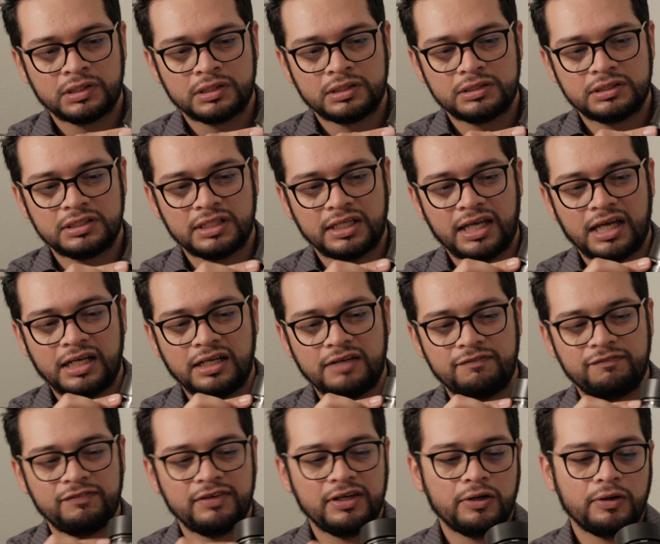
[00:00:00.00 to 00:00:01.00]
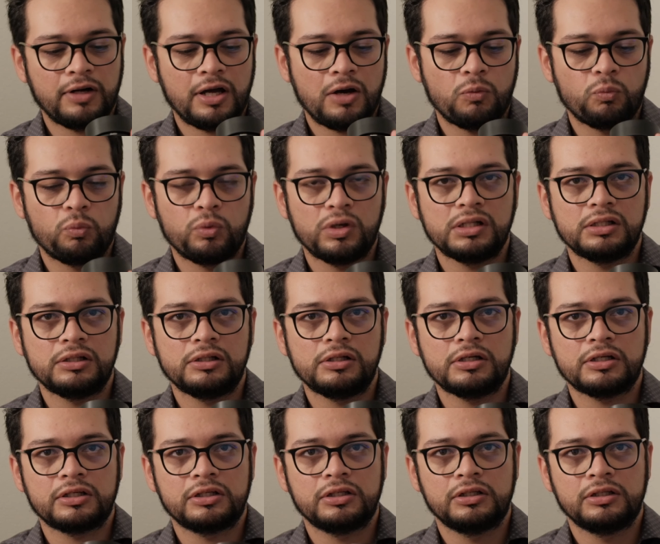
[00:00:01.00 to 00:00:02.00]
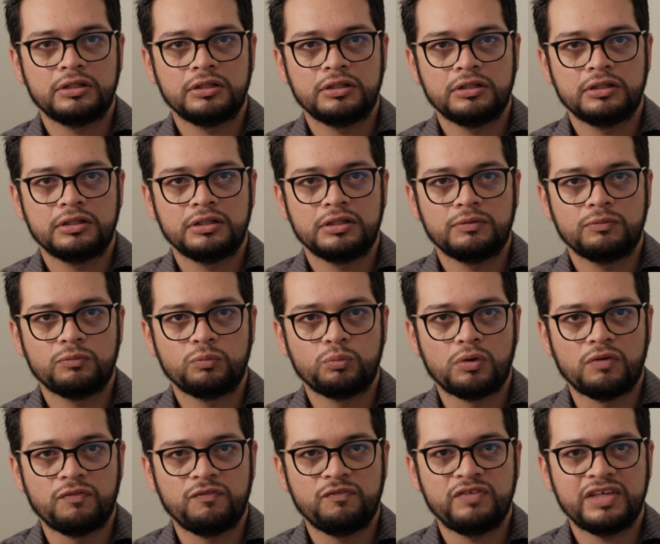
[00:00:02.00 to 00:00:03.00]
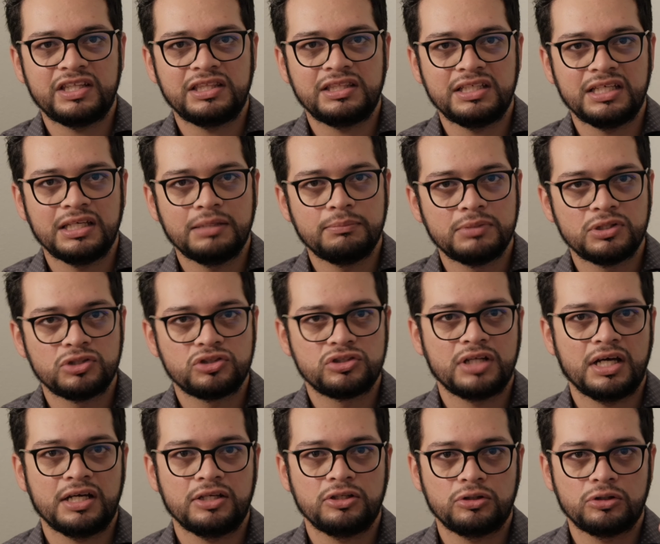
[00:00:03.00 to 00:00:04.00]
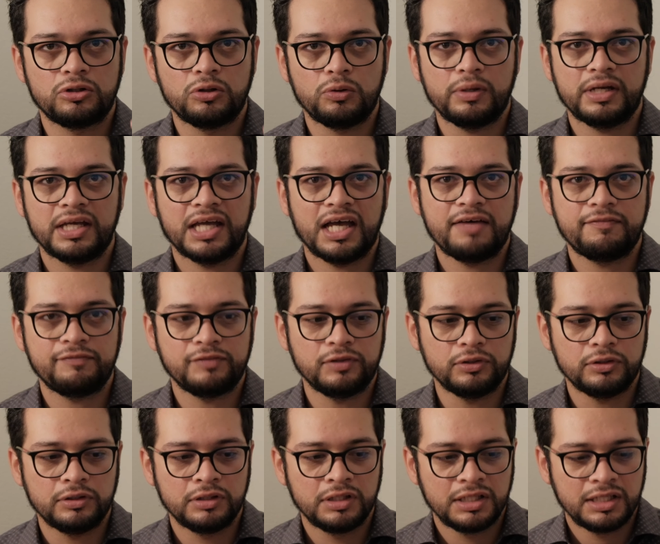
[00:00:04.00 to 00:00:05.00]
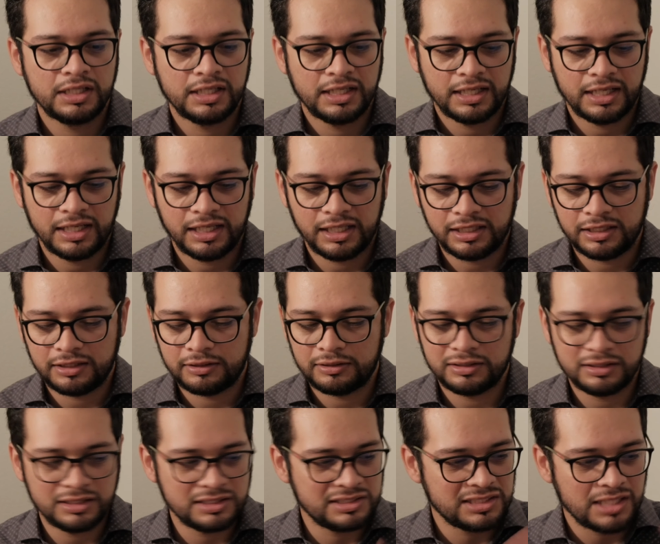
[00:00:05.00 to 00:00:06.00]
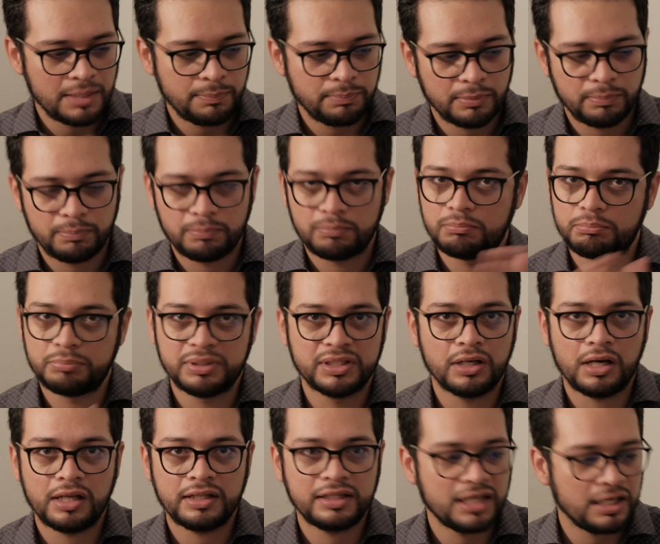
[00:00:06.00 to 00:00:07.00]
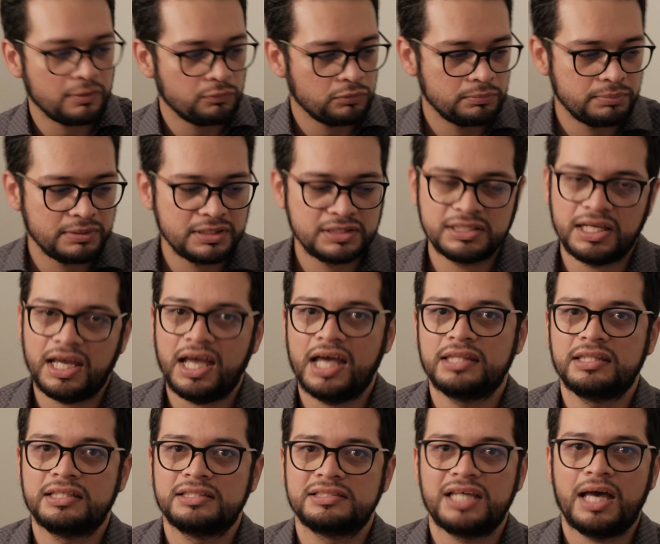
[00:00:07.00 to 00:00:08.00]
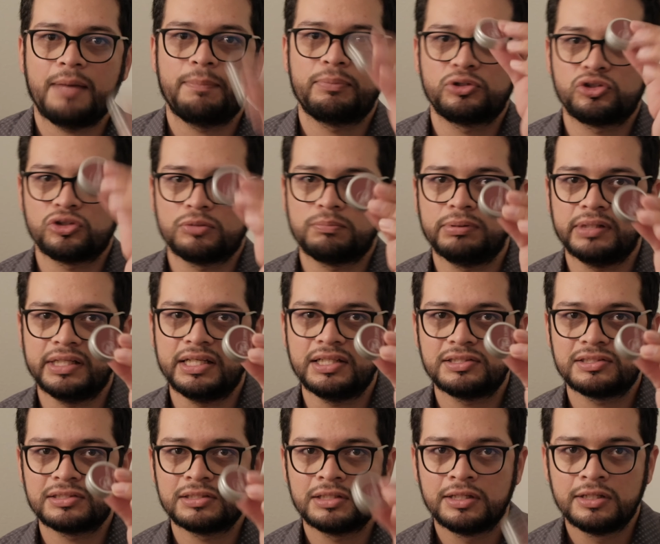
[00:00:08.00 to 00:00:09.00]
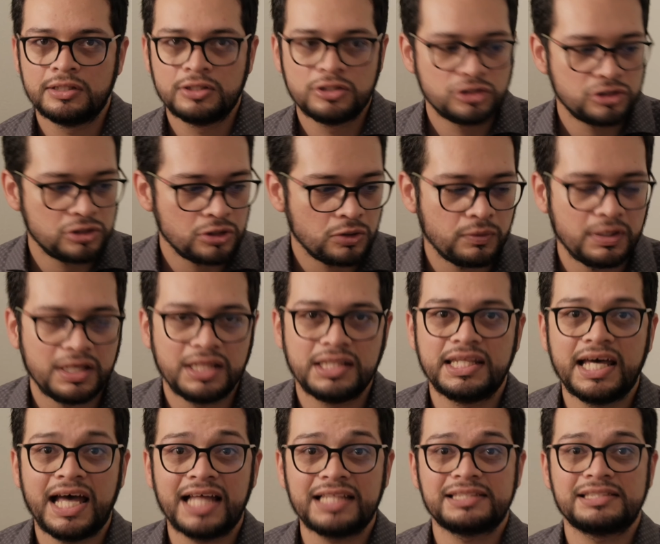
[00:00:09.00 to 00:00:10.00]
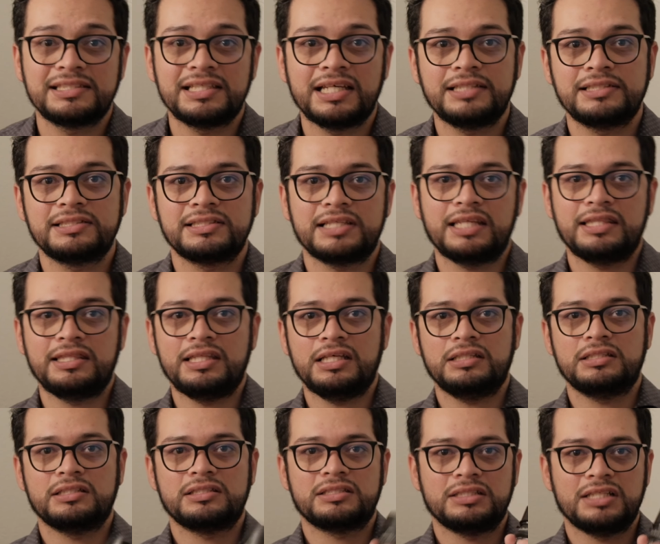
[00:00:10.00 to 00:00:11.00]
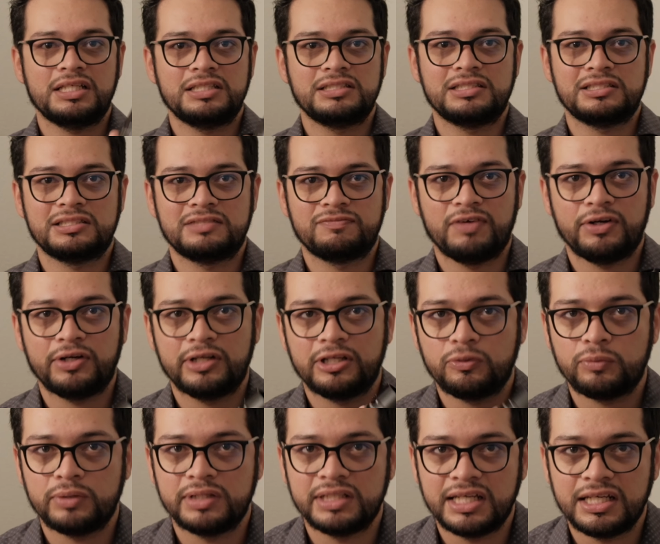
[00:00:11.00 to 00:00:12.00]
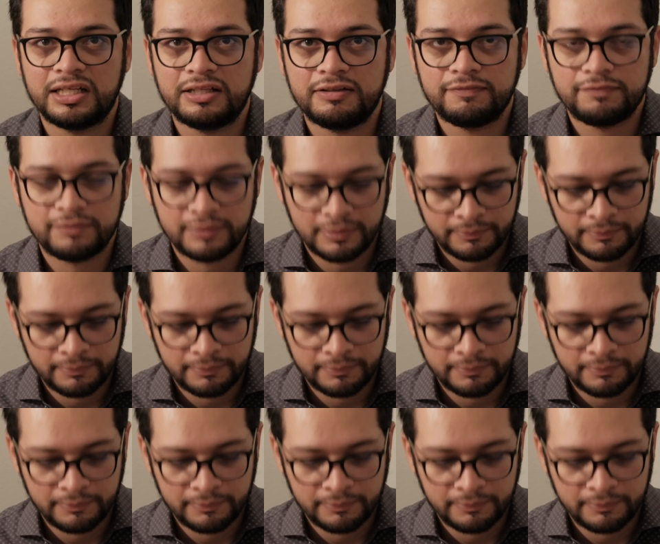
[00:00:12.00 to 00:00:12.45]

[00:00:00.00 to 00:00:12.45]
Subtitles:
to kind of figure out what look will fit the image that you're going after. And the step beyond that would be to add these aperture plates. So in that sense, I think this lens is very creative.